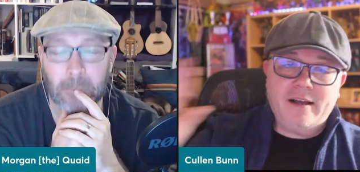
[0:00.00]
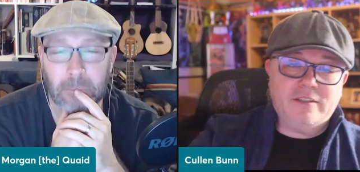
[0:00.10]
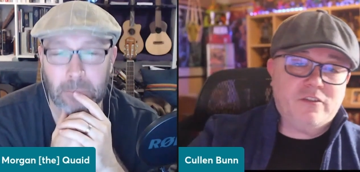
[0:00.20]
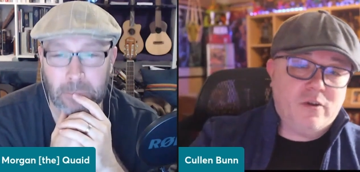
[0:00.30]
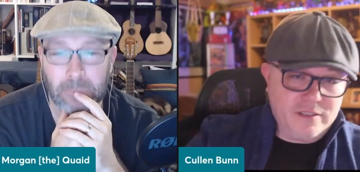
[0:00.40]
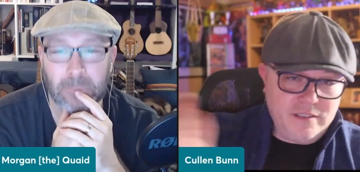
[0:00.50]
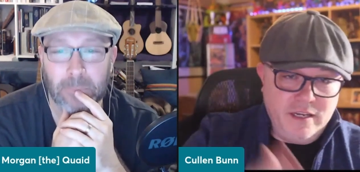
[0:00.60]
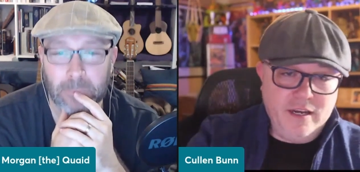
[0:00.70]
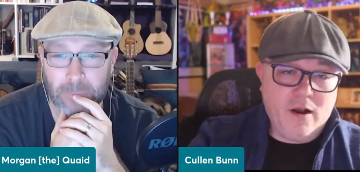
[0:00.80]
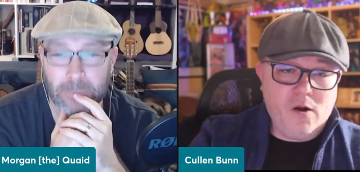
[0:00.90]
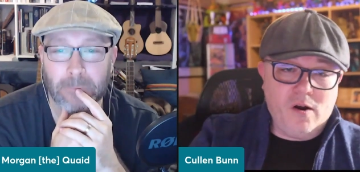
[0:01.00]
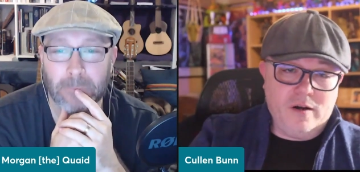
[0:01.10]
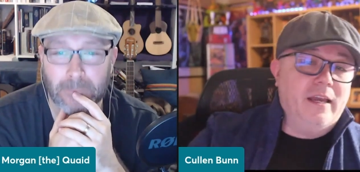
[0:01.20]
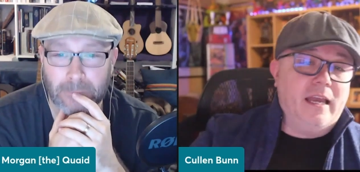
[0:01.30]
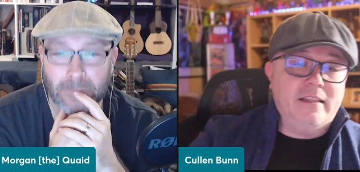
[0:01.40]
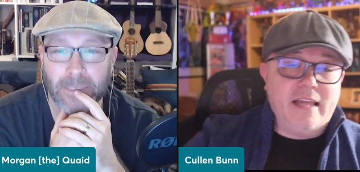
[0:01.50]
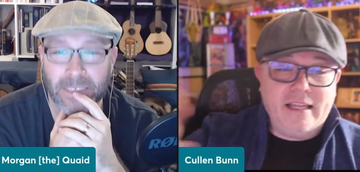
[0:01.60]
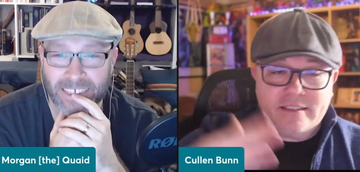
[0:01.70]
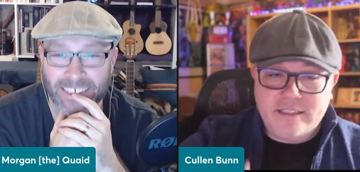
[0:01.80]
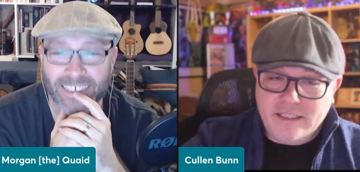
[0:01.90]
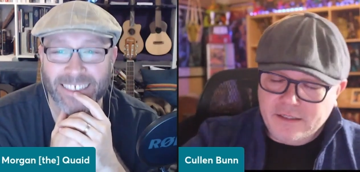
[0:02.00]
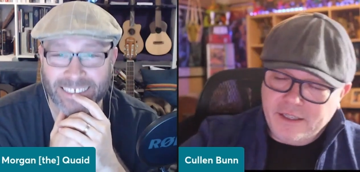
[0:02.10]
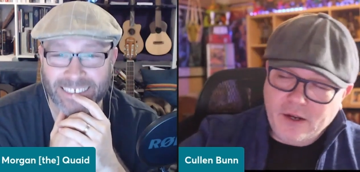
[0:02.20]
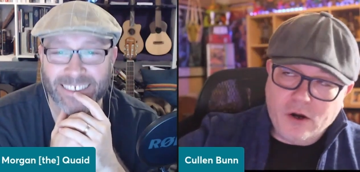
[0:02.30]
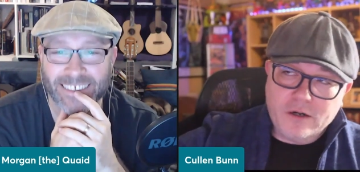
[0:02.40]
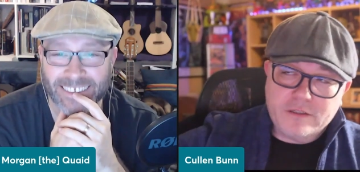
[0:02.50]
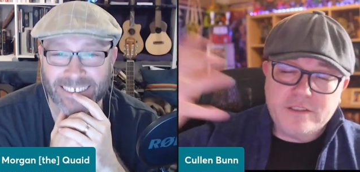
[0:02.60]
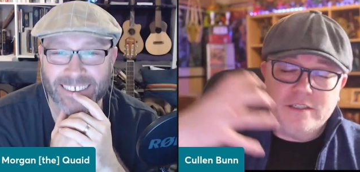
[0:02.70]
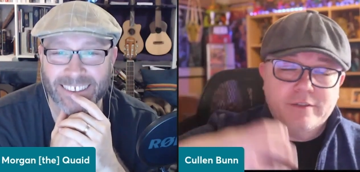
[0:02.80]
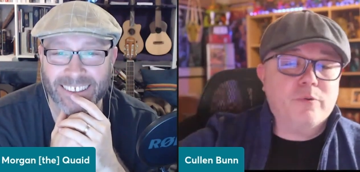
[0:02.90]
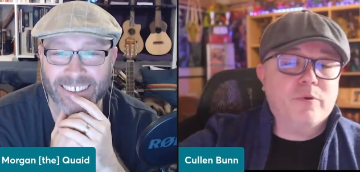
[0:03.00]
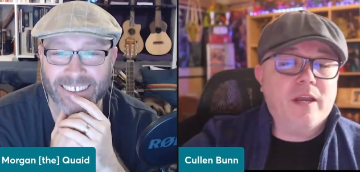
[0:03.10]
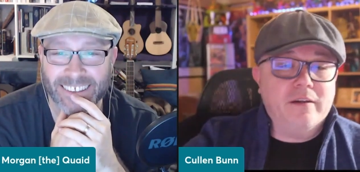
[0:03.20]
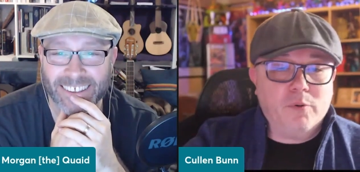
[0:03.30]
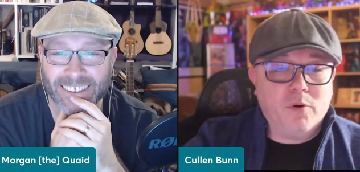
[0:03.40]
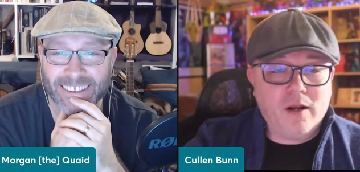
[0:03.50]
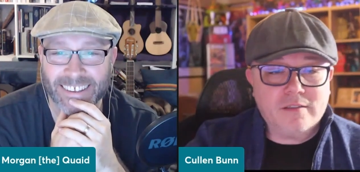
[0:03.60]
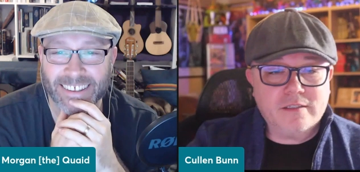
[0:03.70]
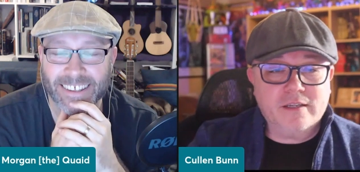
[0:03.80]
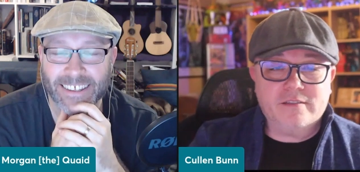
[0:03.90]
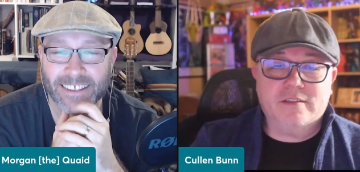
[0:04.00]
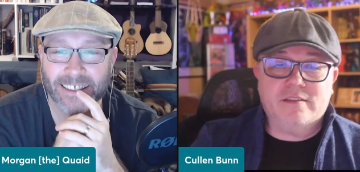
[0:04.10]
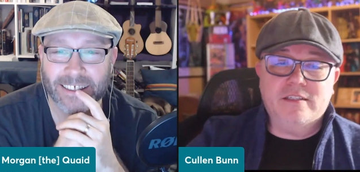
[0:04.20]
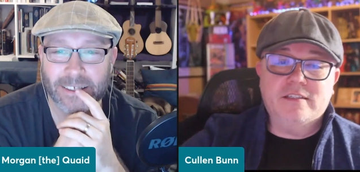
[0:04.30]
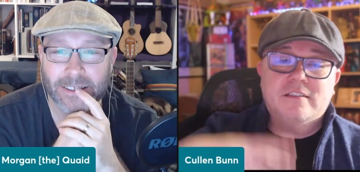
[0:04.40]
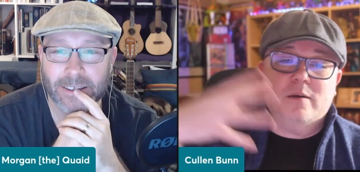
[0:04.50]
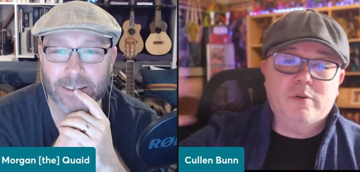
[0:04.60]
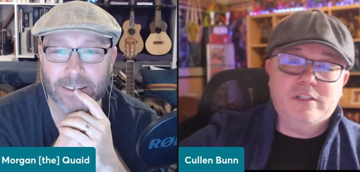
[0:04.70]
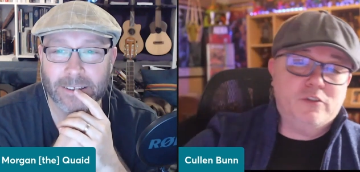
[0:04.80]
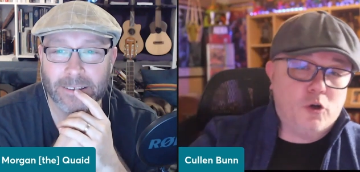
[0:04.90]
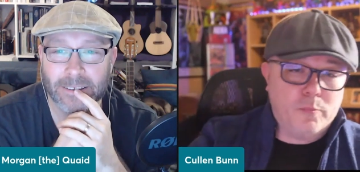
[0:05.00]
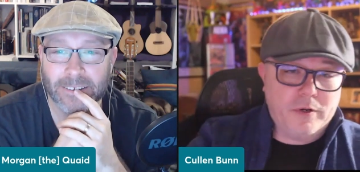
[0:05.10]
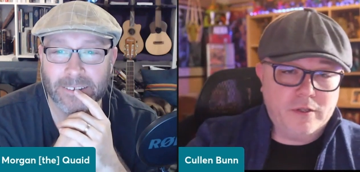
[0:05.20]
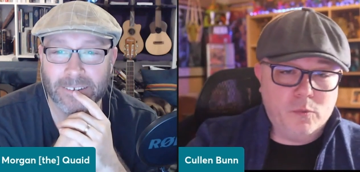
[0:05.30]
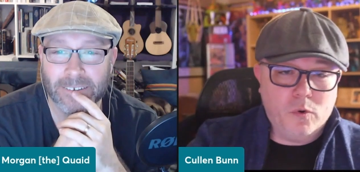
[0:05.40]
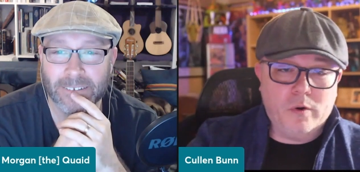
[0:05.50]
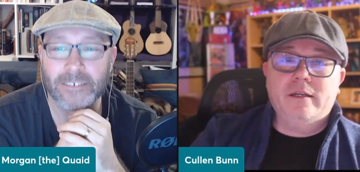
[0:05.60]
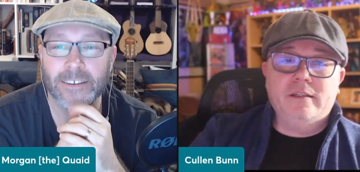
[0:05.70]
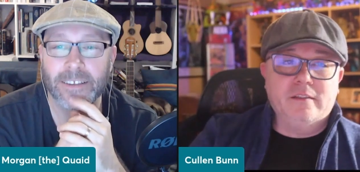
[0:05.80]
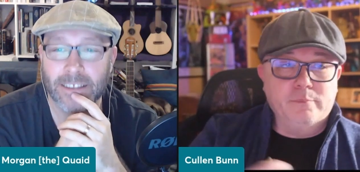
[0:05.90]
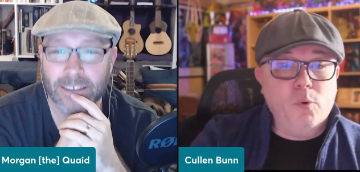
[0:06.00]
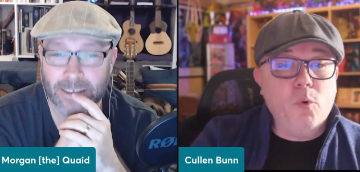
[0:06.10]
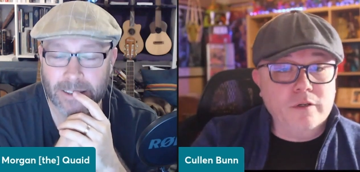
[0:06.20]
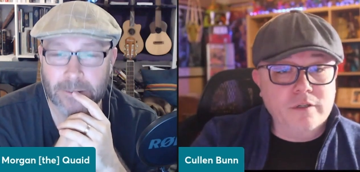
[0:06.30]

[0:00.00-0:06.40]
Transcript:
Speaker 1: I start seeing art. And that seeing the art, seeing the creative process, seeing someone interpreting the work is important to